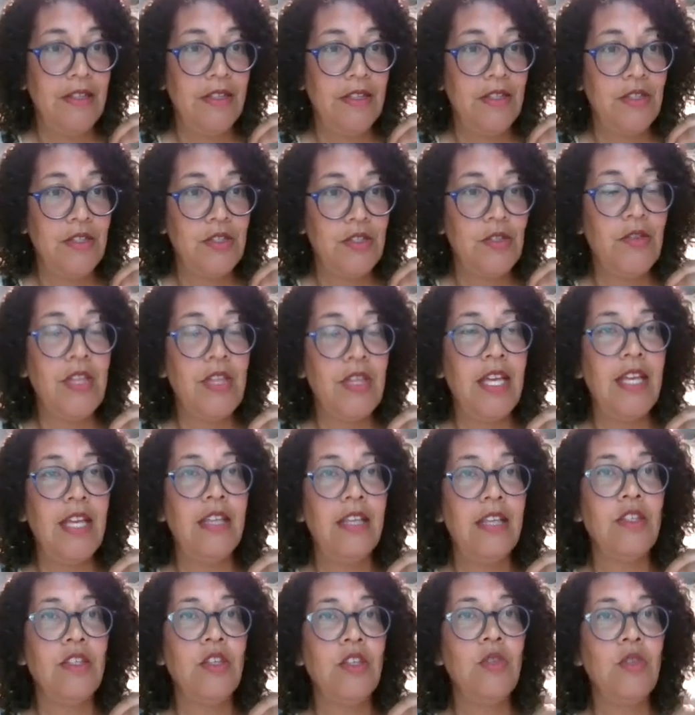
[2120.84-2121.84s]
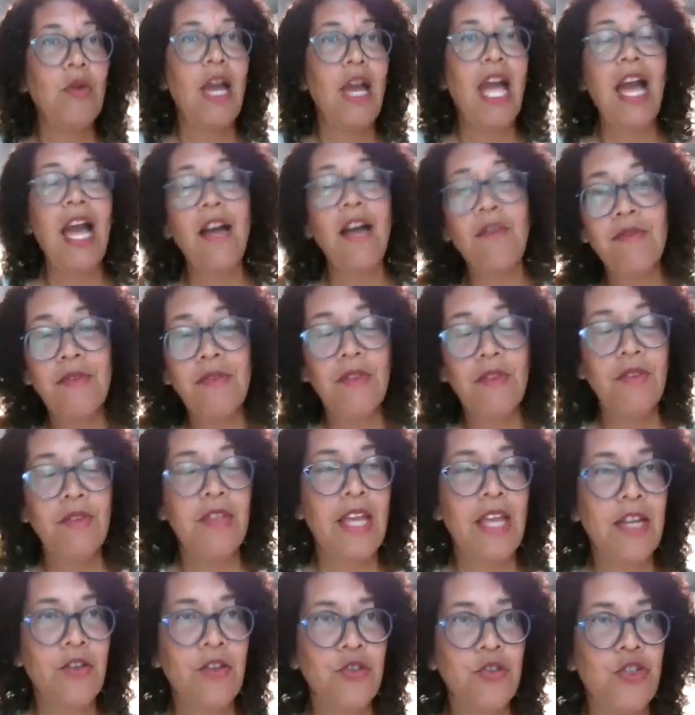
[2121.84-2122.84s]
so that you have
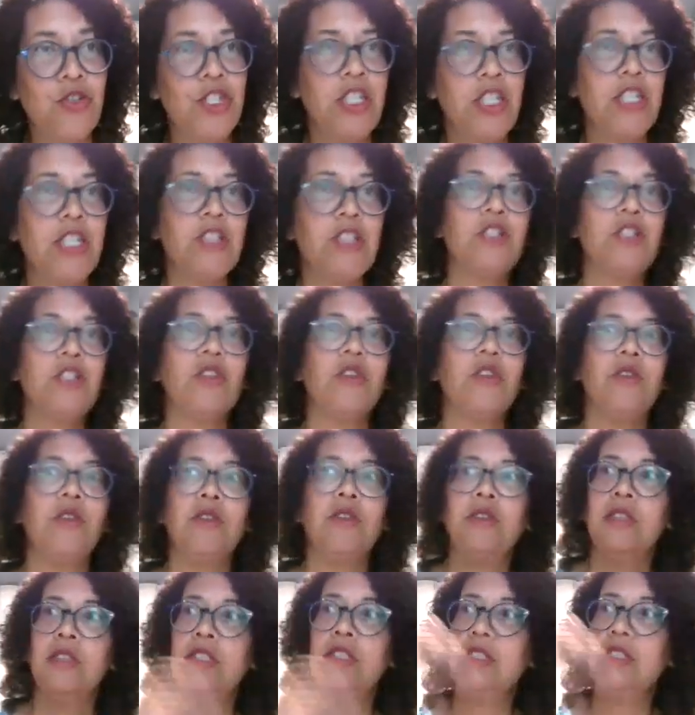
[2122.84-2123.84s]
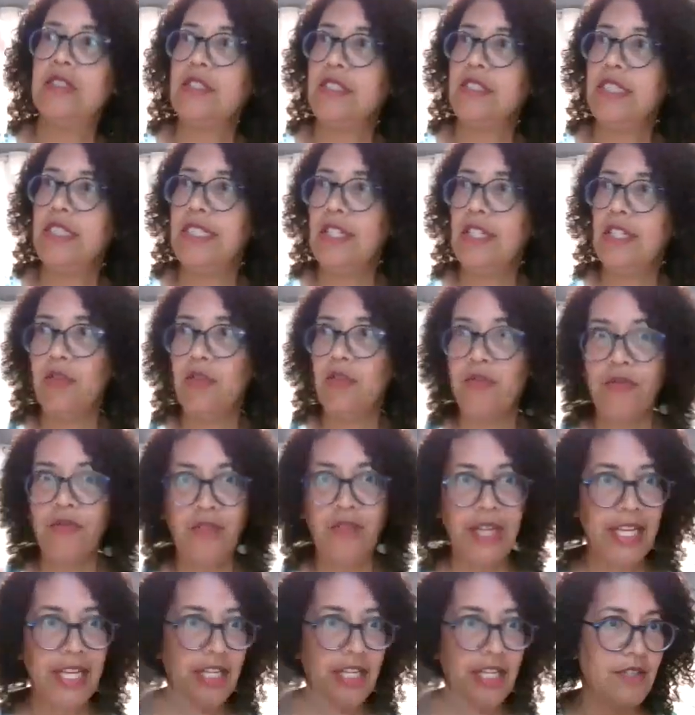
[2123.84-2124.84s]
the energy to,
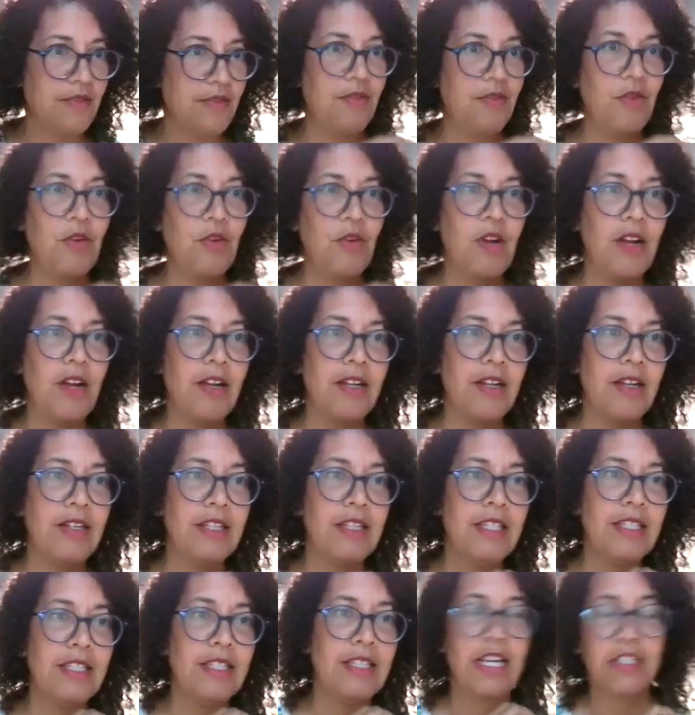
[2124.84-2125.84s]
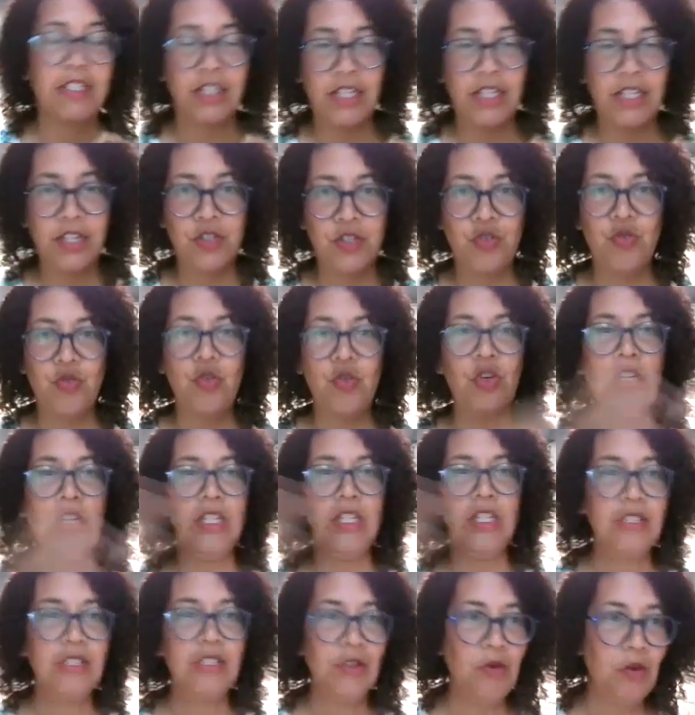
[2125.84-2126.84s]
fight for gun
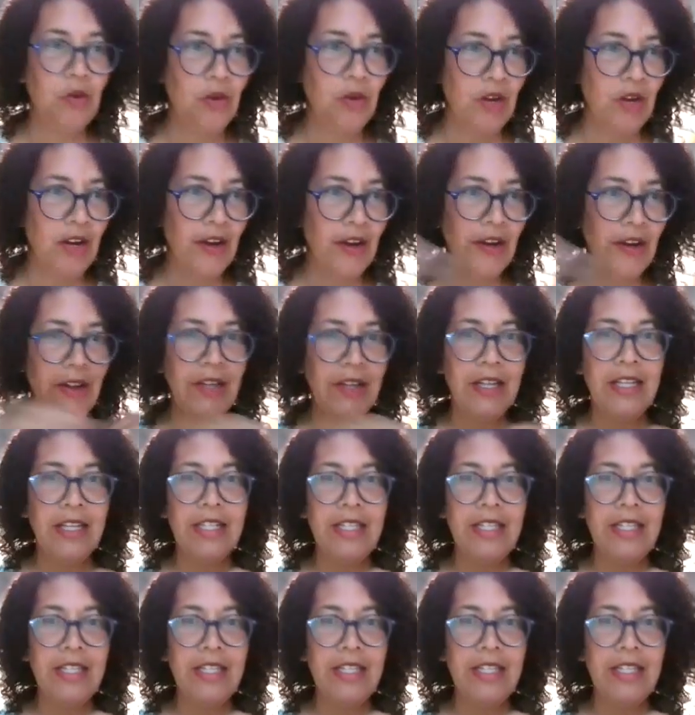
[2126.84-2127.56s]
control or